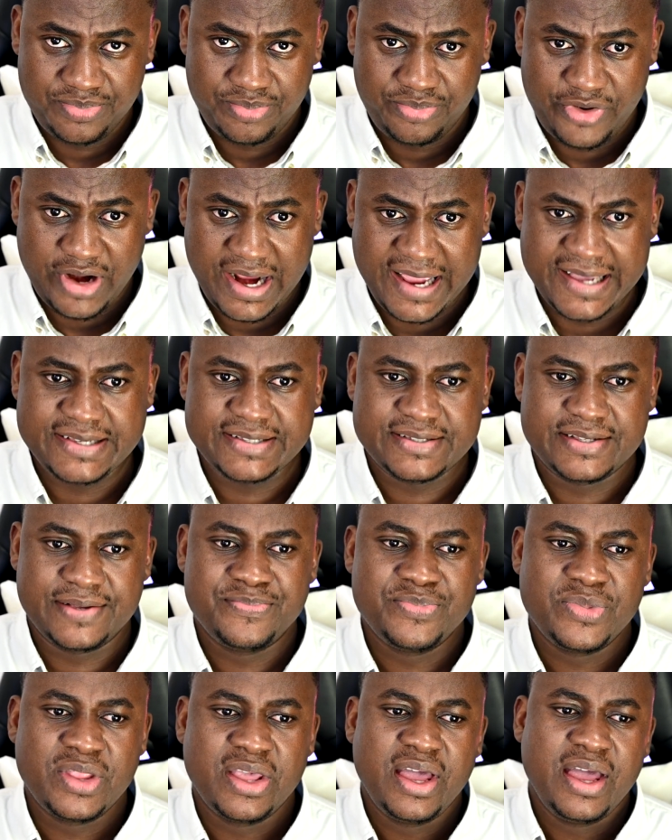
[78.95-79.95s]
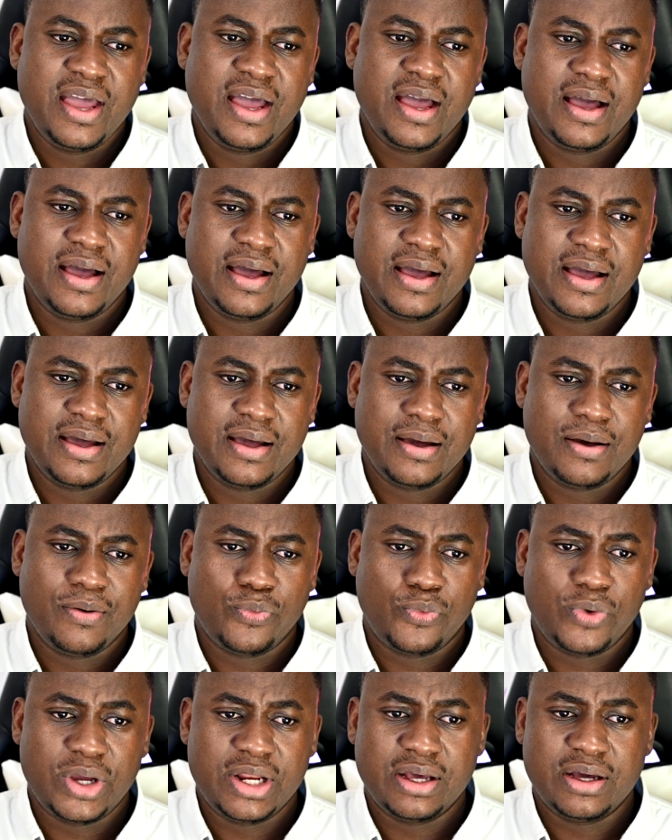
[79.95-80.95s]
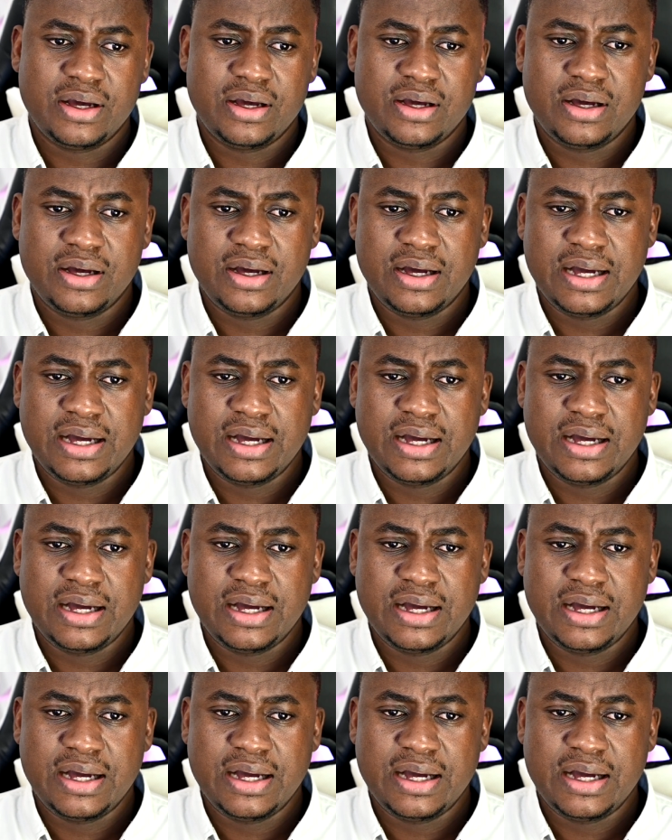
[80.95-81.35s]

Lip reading: price. With a